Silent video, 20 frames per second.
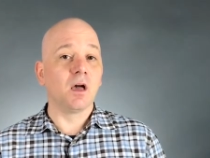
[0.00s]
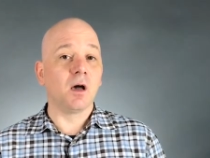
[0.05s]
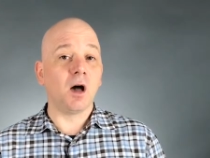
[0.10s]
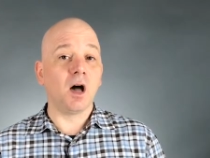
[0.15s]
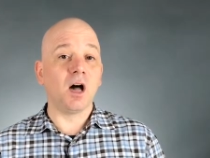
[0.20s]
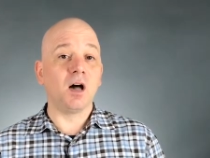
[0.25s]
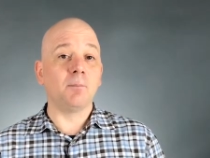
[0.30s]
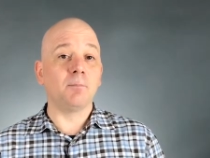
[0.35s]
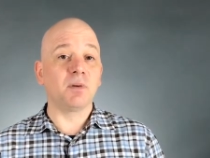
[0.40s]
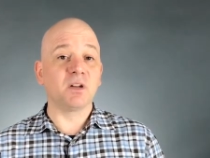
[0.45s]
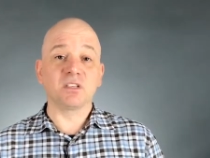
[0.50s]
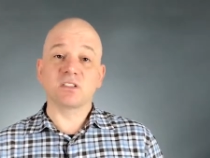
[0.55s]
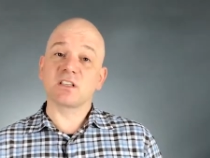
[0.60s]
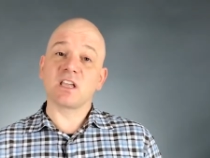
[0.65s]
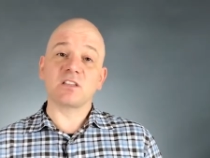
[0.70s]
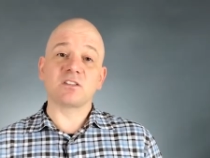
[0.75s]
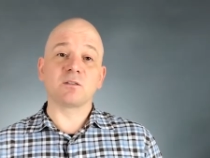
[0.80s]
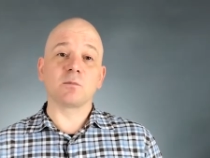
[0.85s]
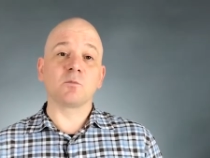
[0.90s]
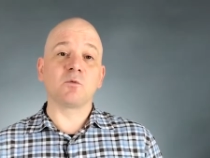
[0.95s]
uh, but it's
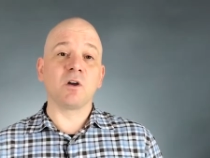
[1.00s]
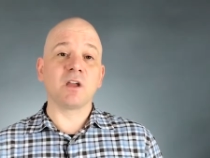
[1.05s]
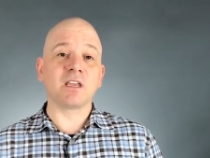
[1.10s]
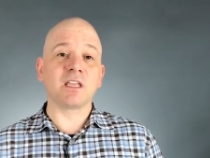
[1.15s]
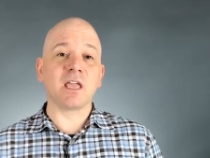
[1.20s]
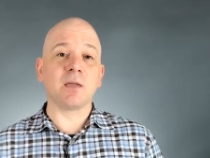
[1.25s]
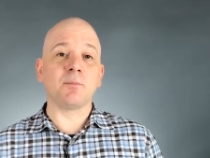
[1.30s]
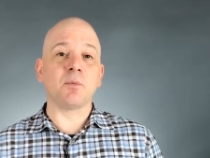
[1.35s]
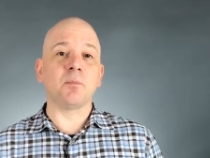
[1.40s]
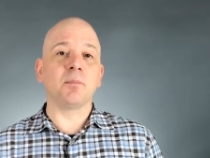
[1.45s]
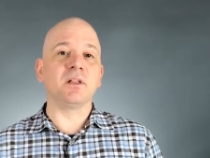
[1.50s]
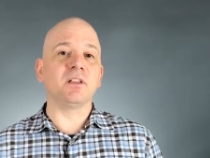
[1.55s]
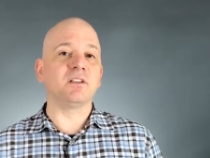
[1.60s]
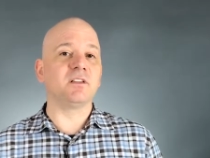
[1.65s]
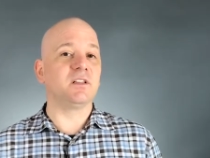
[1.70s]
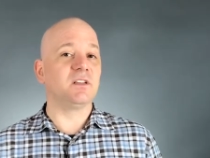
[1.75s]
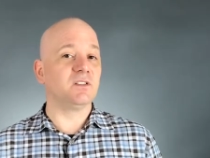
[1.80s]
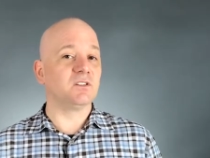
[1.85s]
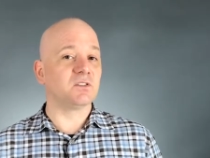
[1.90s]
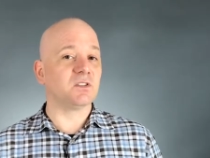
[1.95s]
got some great
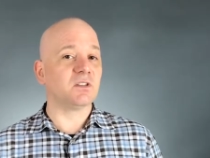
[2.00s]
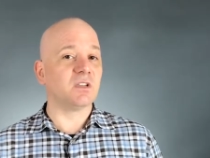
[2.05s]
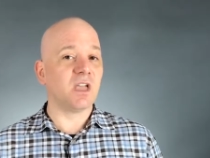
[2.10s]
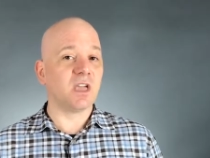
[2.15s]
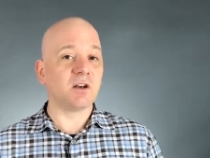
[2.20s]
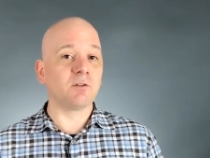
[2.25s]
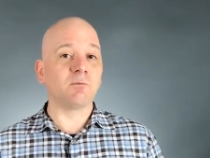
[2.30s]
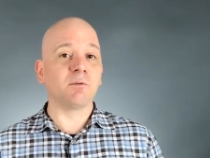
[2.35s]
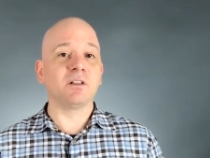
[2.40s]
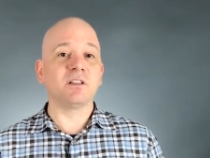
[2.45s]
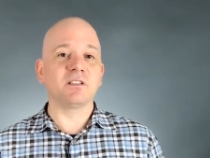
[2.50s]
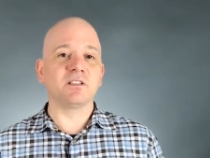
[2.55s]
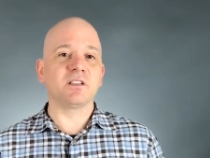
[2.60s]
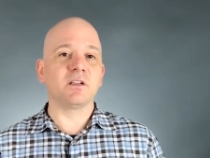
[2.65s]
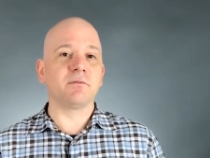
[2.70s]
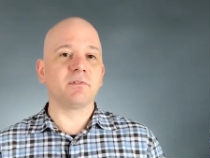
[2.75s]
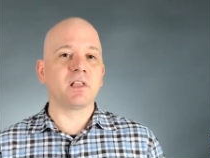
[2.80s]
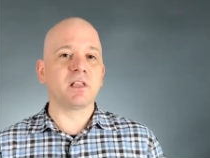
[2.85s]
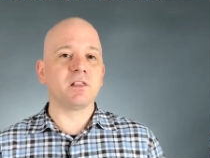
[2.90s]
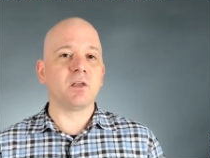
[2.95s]
capabilities at a
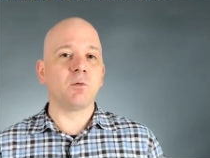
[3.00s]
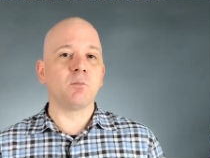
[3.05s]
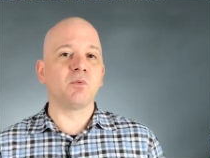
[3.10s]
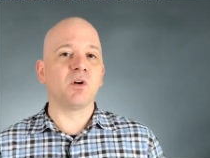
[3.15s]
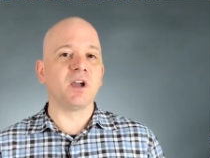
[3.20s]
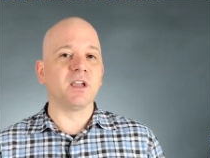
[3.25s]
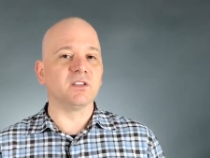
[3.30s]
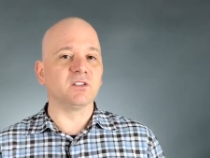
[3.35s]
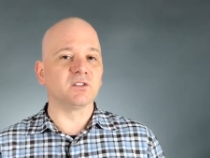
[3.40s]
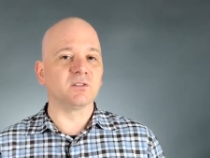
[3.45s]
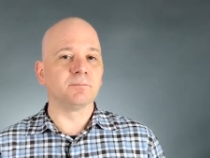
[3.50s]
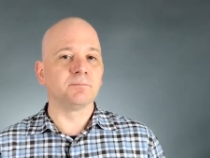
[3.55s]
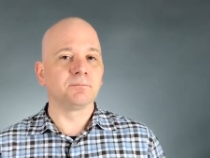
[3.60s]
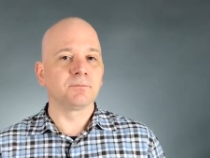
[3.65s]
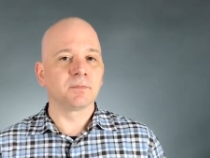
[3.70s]
relatively low price.